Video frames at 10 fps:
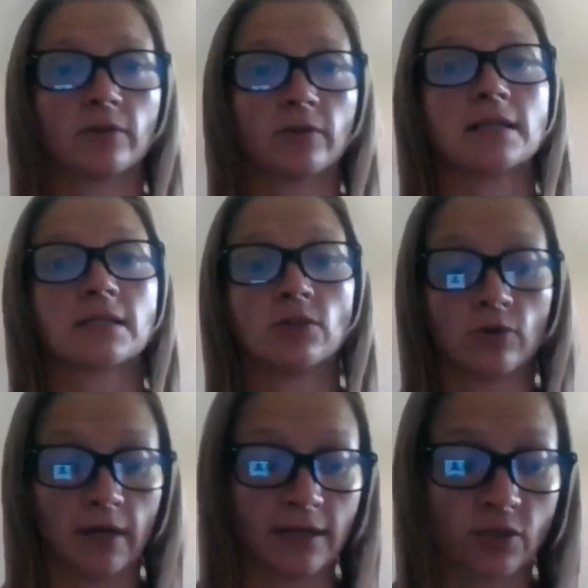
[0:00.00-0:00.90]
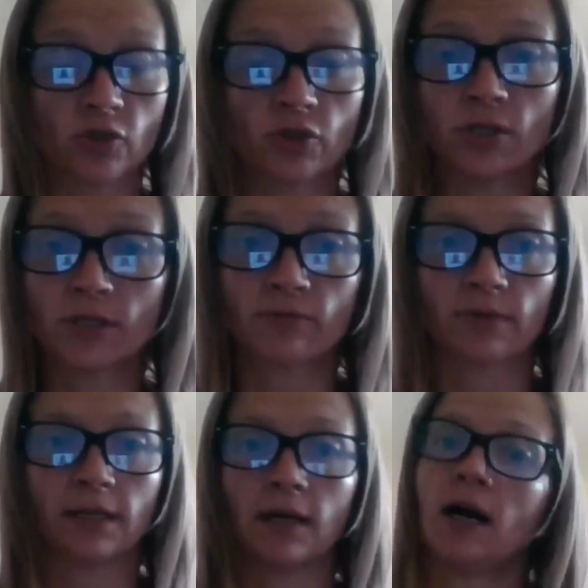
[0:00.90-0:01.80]
that's your estrogen is
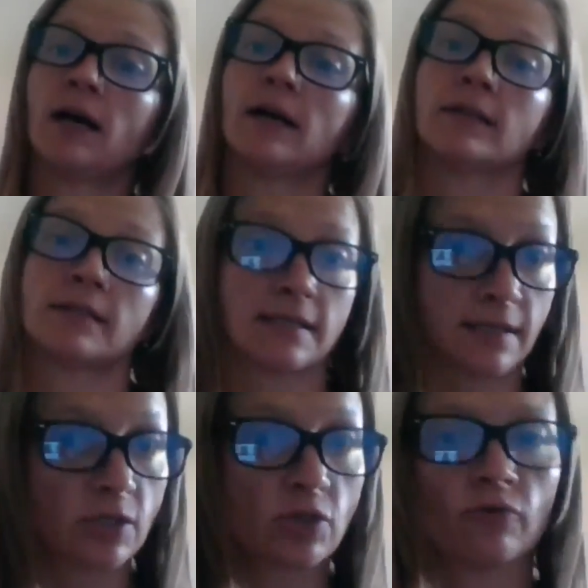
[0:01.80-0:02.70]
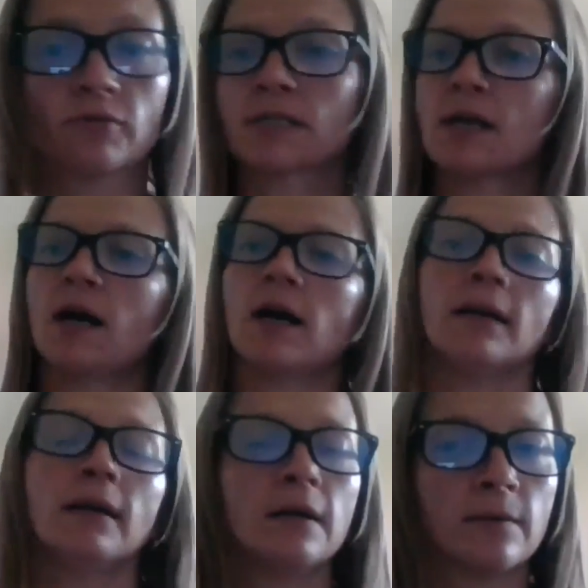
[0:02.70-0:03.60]
really high, testosterone is
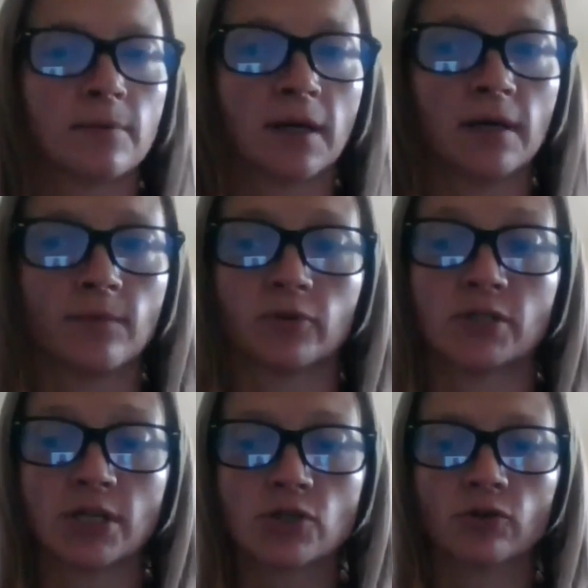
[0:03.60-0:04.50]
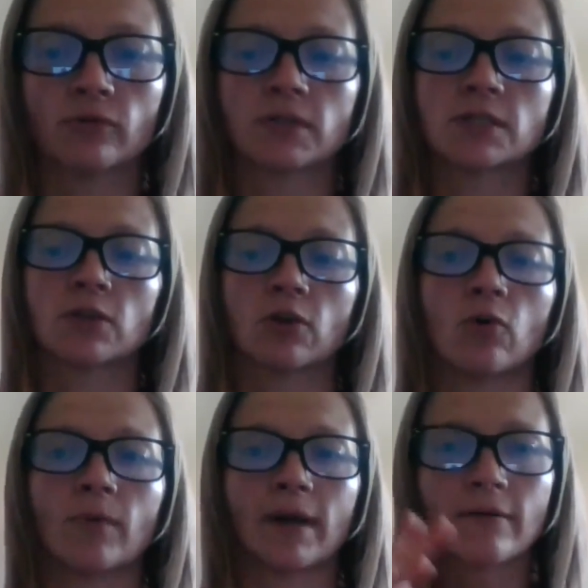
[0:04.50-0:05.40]
high, progesterone is low,
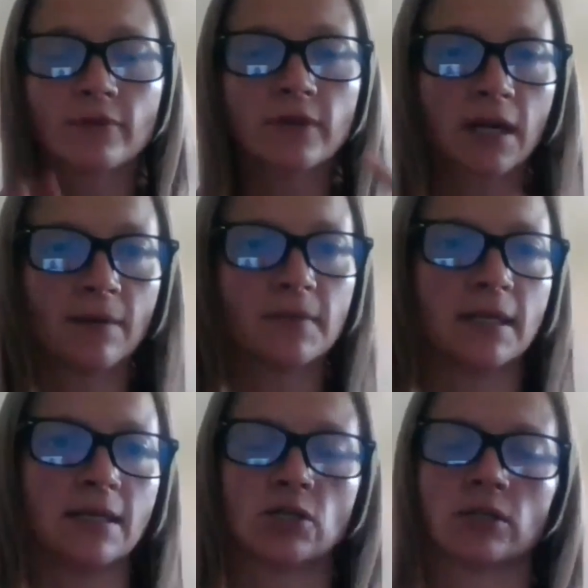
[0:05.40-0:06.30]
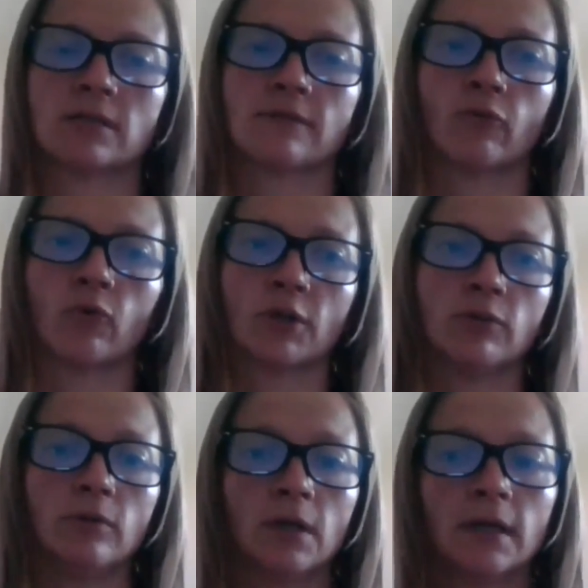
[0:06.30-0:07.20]
whatever the combination is for
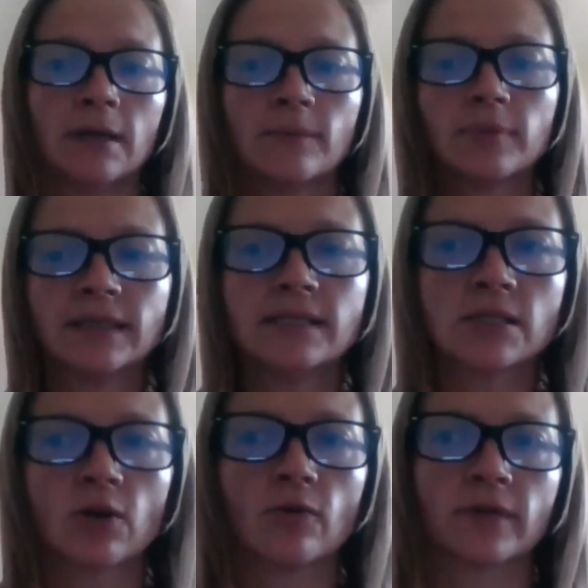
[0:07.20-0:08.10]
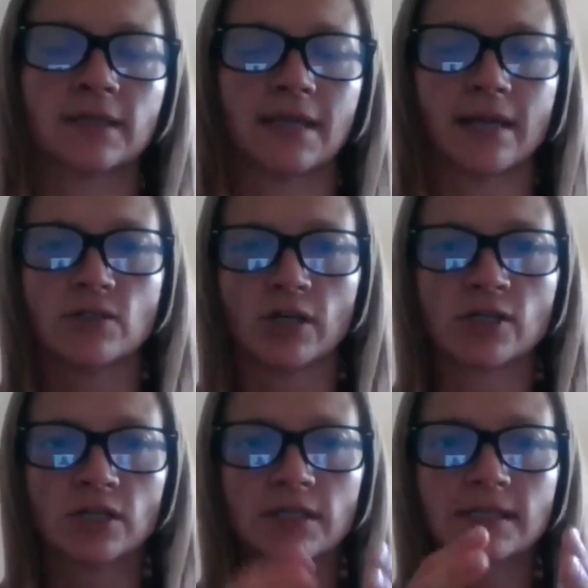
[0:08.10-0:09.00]
you, please know that
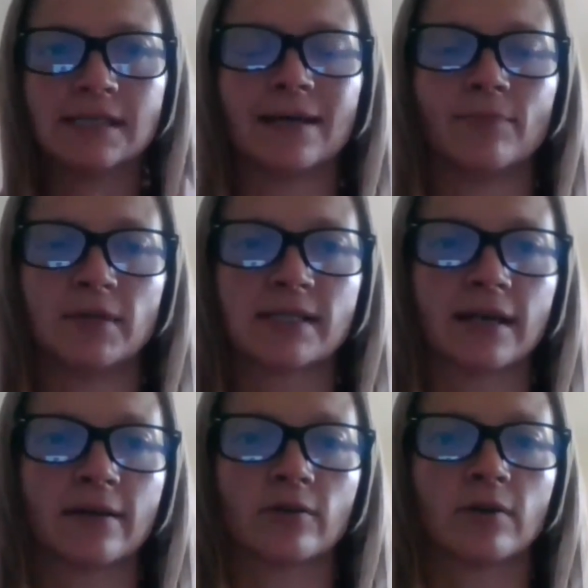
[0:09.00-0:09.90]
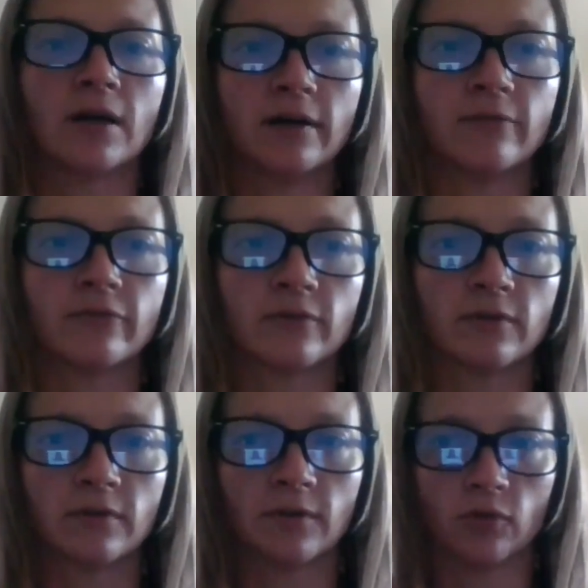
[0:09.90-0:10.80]
digestion is the epicenter of
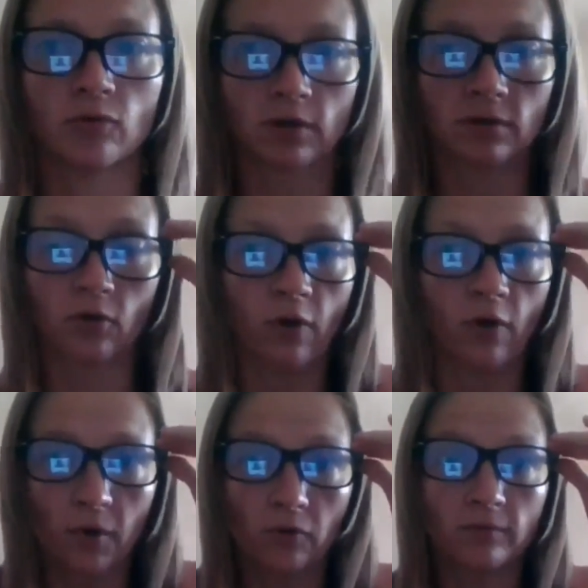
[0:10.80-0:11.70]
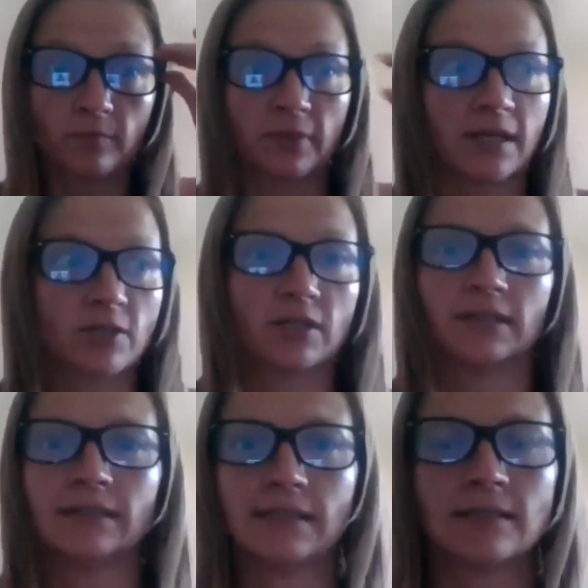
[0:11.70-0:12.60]
your hormone production
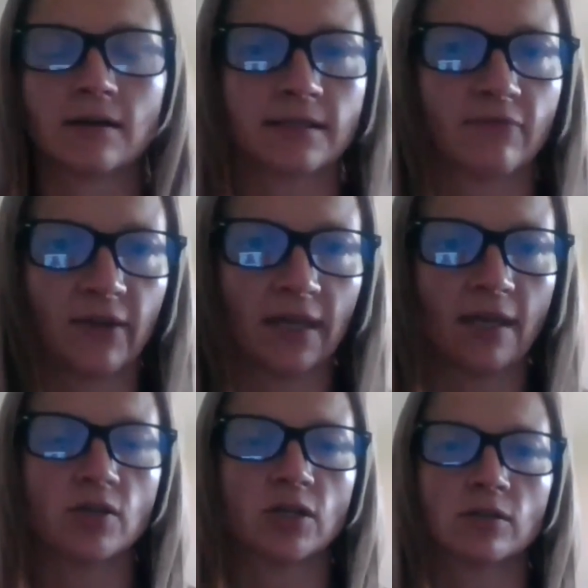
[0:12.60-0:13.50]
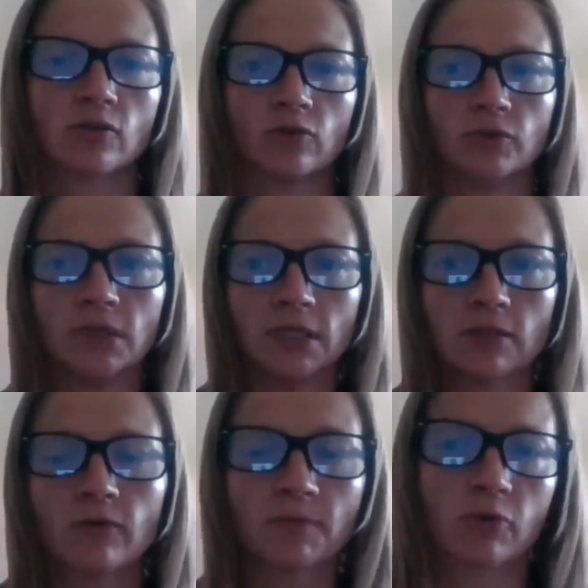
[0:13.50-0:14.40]
and detoxification. So you need
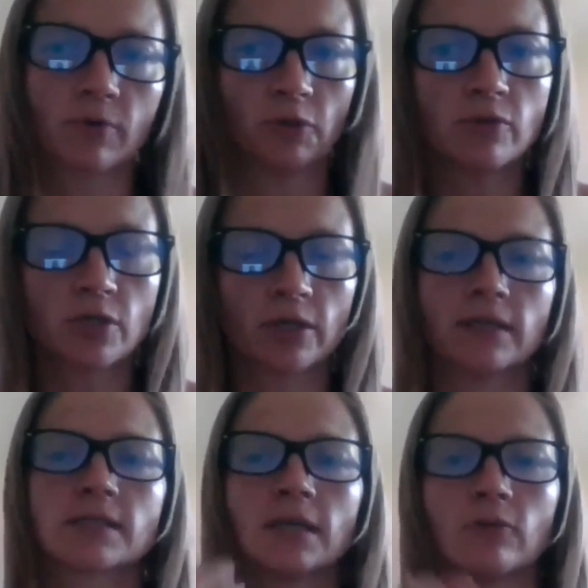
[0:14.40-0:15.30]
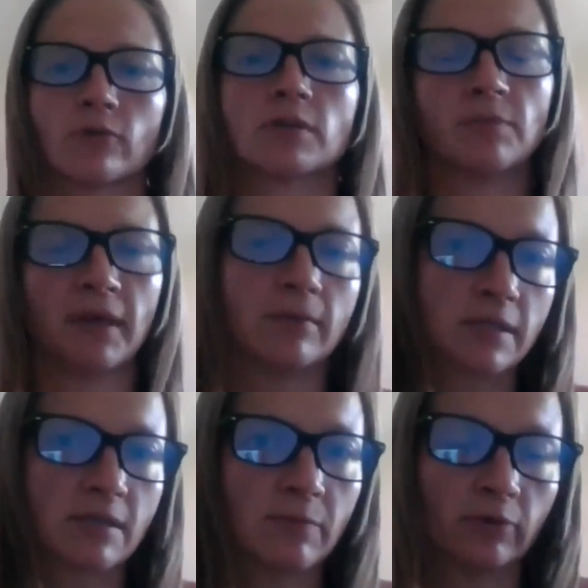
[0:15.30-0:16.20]
to absorb nutrients in order to be able
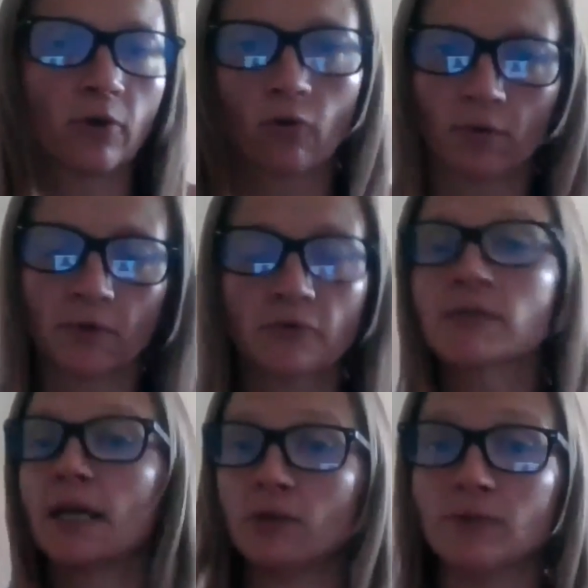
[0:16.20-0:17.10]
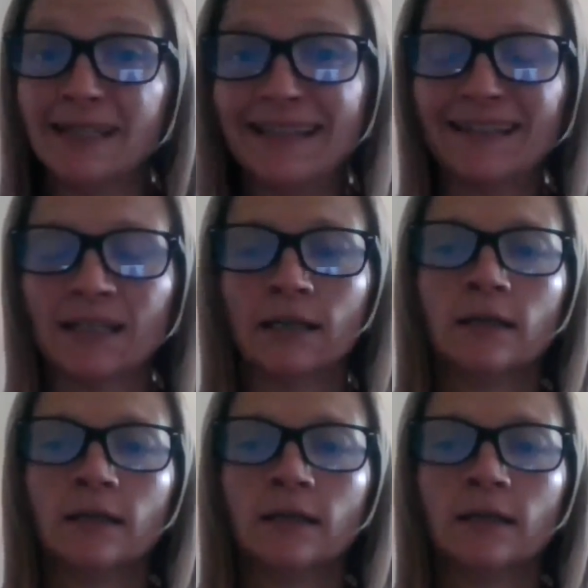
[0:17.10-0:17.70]
to build the hormones that you need.